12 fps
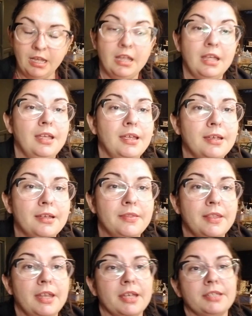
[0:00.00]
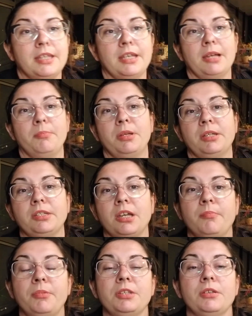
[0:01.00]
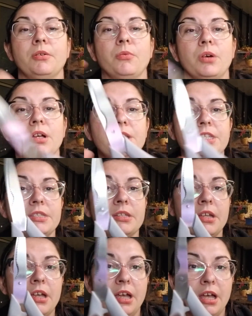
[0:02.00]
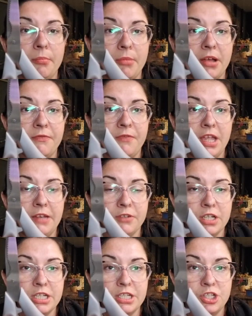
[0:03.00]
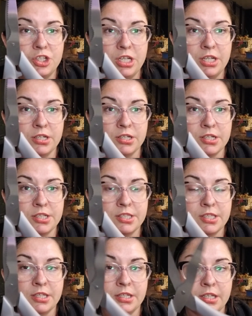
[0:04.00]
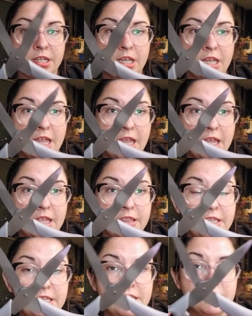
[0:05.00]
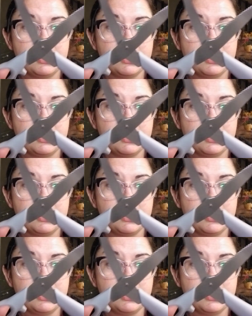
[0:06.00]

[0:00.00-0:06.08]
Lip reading: And the next thing I picked up was my favorite shears. And these